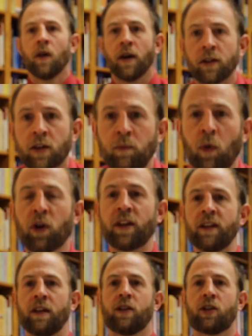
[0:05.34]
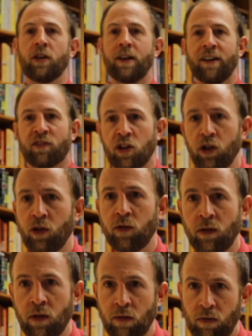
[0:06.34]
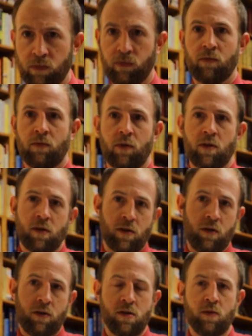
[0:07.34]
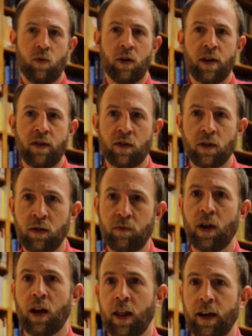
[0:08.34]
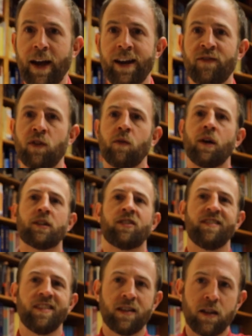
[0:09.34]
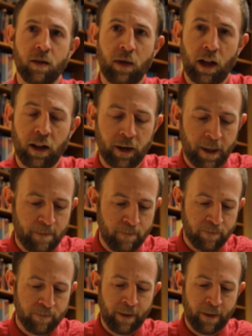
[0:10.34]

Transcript: Well, good morning, good afternoon, good whatever, good middle of the night if you're watching this in the middle of the night.